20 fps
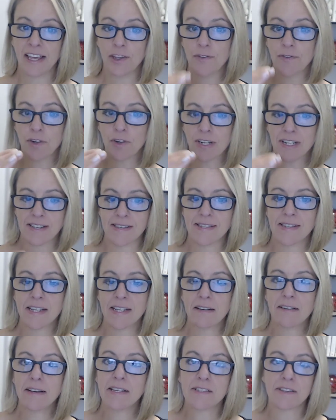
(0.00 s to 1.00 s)
you've got a
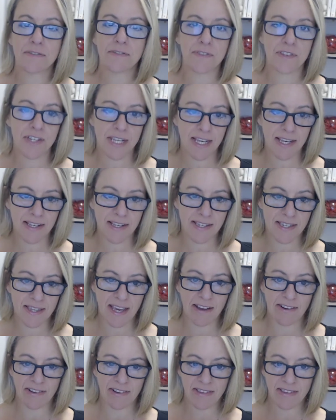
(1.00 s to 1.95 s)
series of ticks there.